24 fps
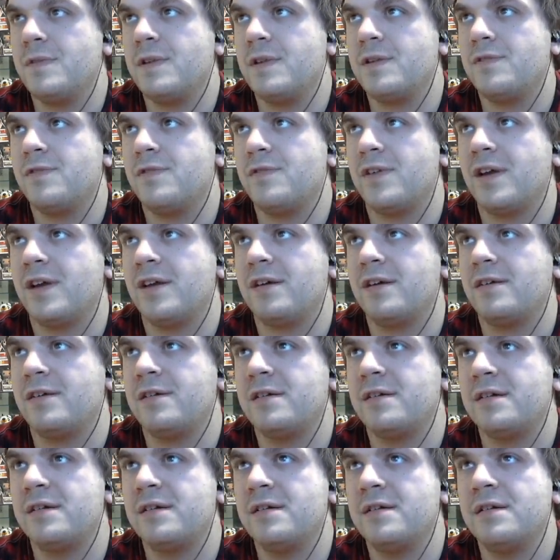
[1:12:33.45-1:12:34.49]
Fair.
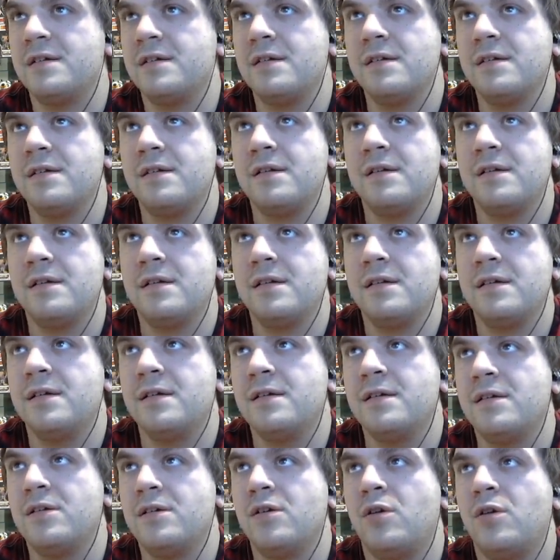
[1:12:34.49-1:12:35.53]

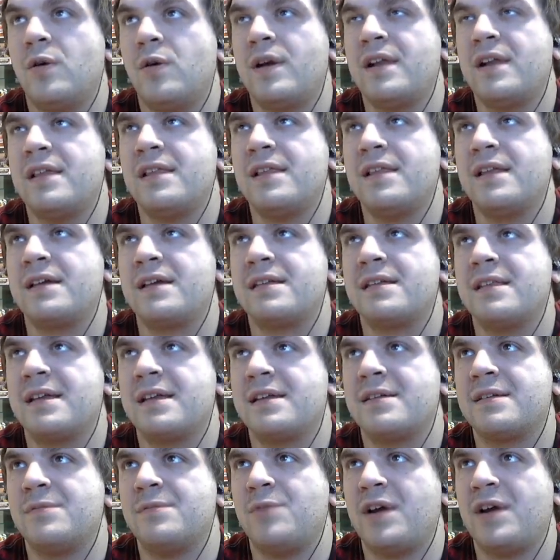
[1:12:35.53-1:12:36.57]
Why don't like like
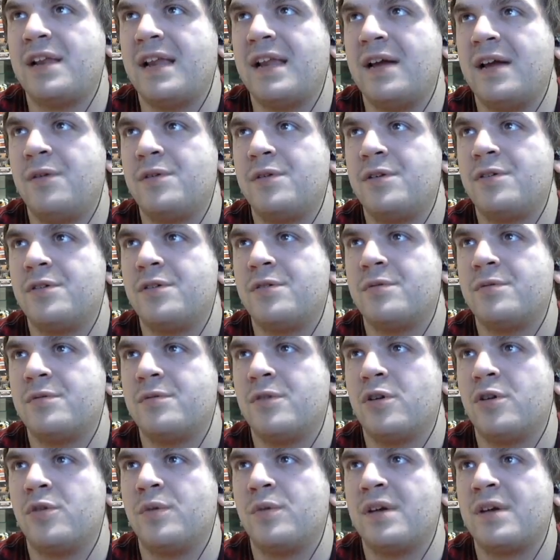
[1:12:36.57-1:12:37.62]
right now when you're
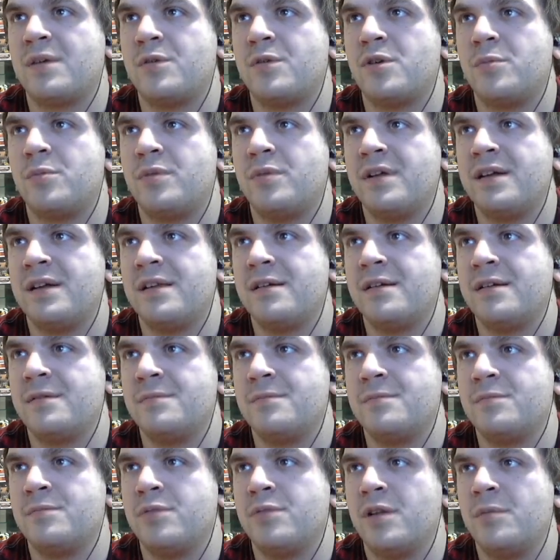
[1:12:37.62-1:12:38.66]
or like when you're playing
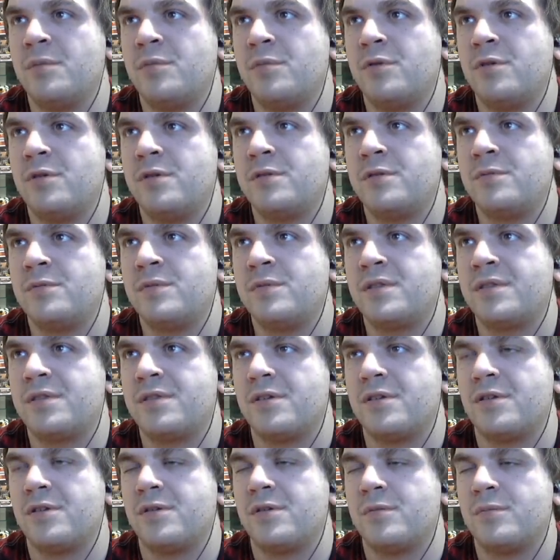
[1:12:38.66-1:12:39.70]
um Bloodborne with
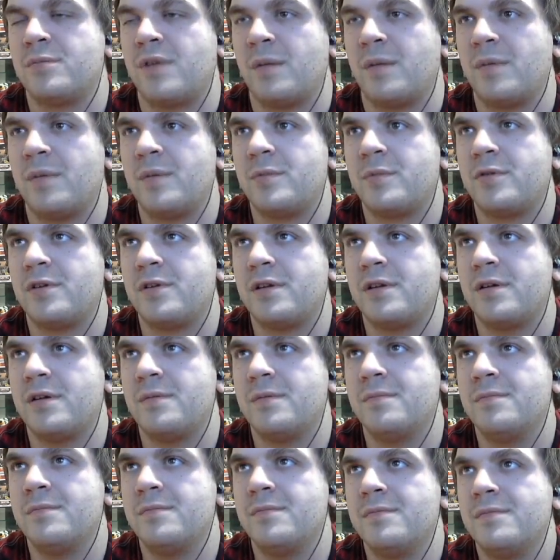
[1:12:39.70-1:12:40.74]
or not Bloodborne
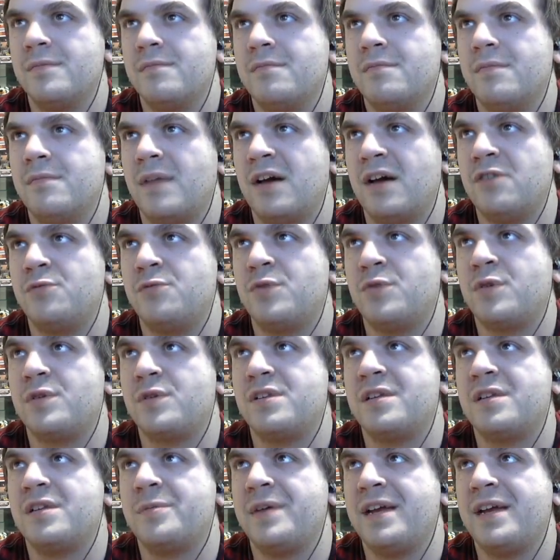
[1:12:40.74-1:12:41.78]
um Elden Ring with
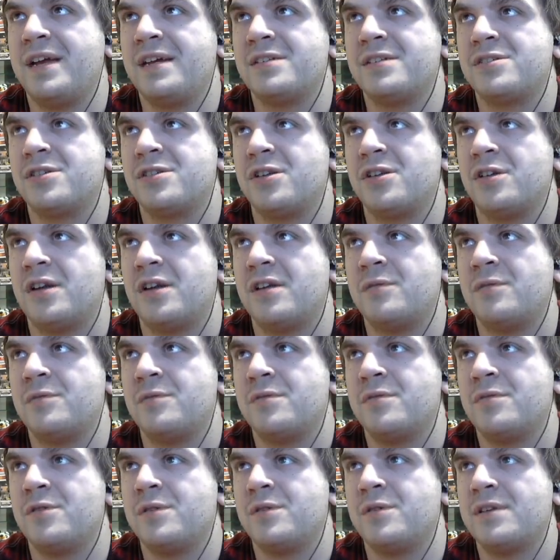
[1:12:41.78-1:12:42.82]
DPH? Are you not
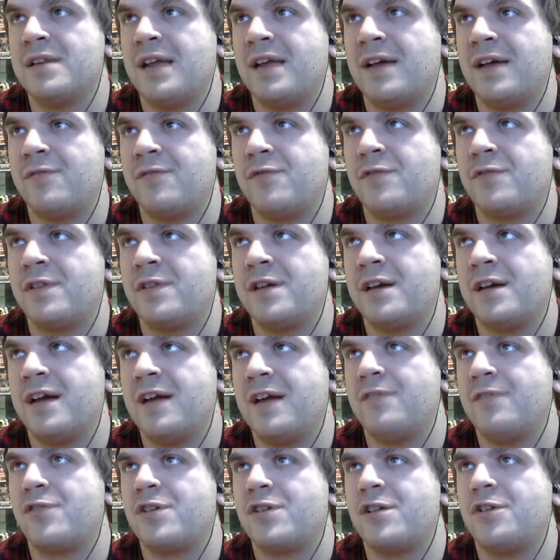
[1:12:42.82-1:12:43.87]
doing ever clear
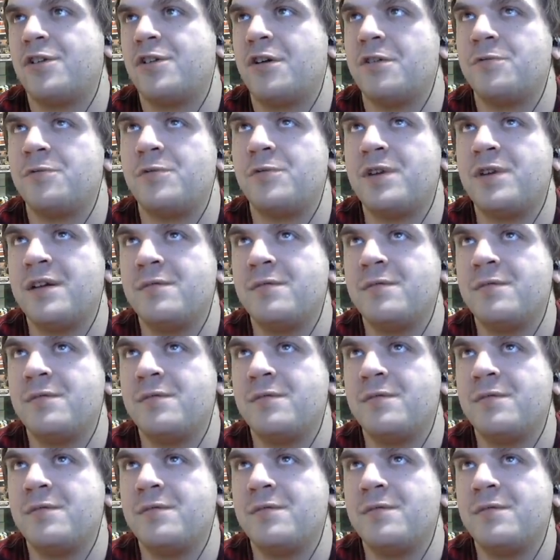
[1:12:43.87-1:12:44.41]
ever clear Elden Ring?